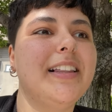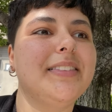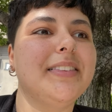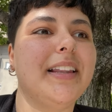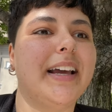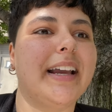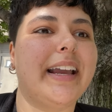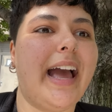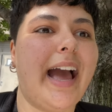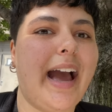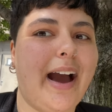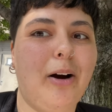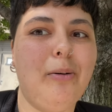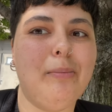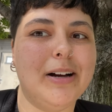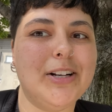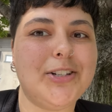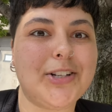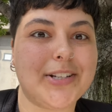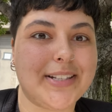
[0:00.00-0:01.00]
like how
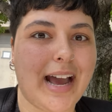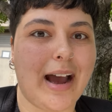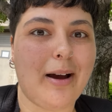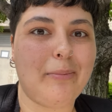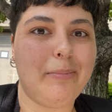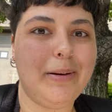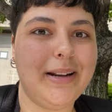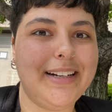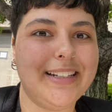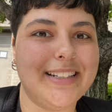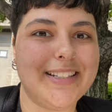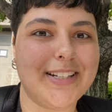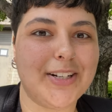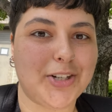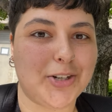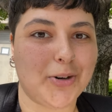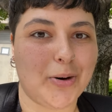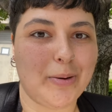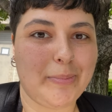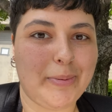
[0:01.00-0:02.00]
much has happened in such
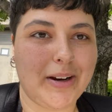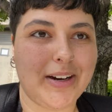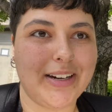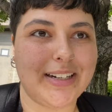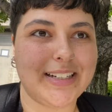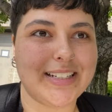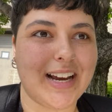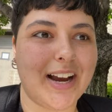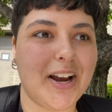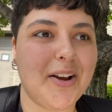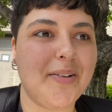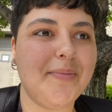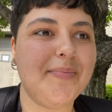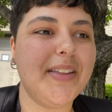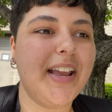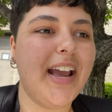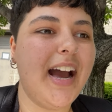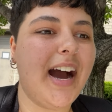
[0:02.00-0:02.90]
a short period of time.